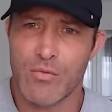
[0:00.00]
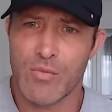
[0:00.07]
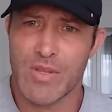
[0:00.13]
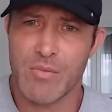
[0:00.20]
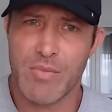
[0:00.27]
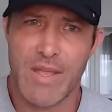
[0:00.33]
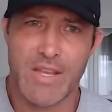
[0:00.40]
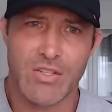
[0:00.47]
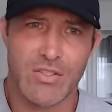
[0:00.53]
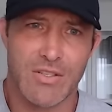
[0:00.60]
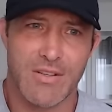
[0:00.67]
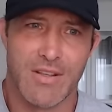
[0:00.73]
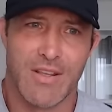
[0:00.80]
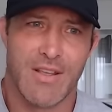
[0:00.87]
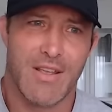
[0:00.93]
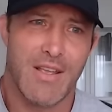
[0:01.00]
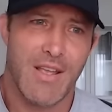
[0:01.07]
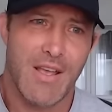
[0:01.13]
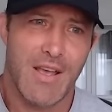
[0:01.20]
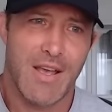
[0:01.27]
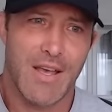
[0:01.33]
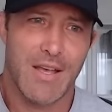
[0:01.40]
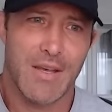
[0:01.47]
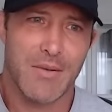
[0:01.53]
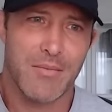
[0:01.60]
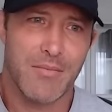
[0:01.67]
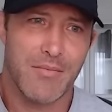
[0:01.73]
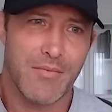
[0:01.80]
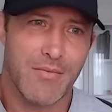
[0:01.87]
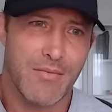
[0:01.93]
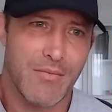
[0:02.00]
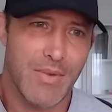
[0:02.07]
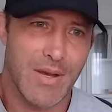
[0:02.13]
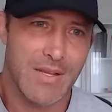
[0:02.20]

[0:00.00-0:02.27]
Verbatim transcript: for being patient. You know,